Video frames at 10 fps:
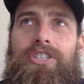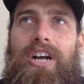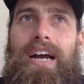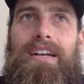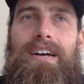
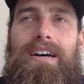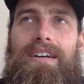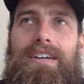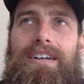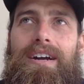trying to,
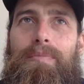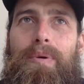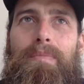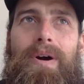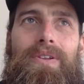
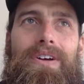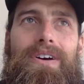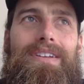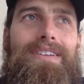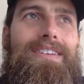promote
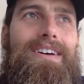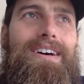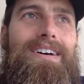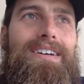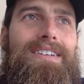
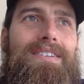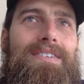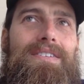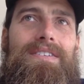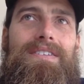
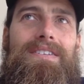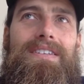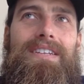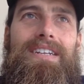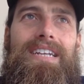
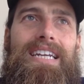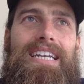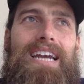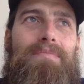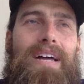the
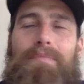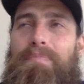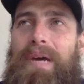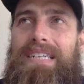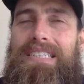nickname like
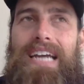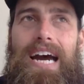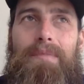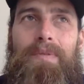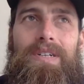Bay
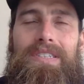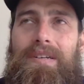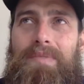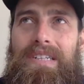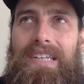Snapper or
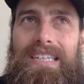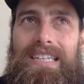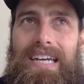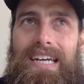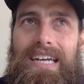something like
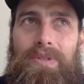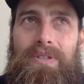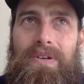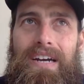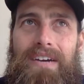that, because we
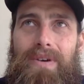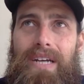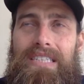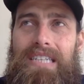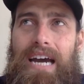don't have
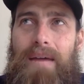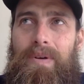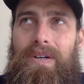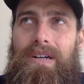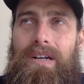red
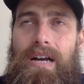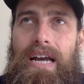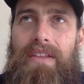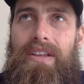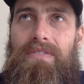snapper,
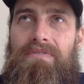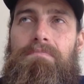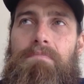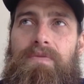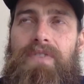and they're
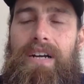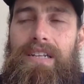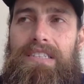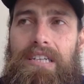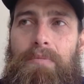
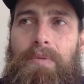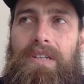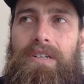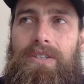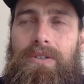fairly
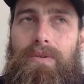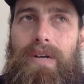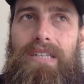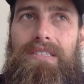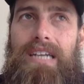similar to a
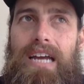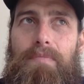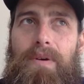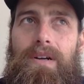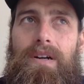red
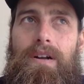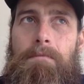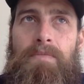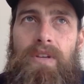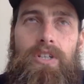snapper.
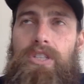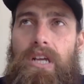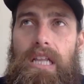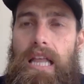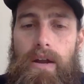They're just a
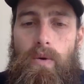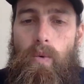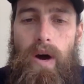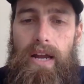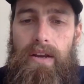light,
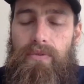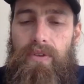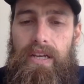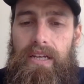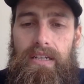white,
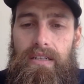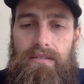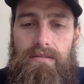flaky,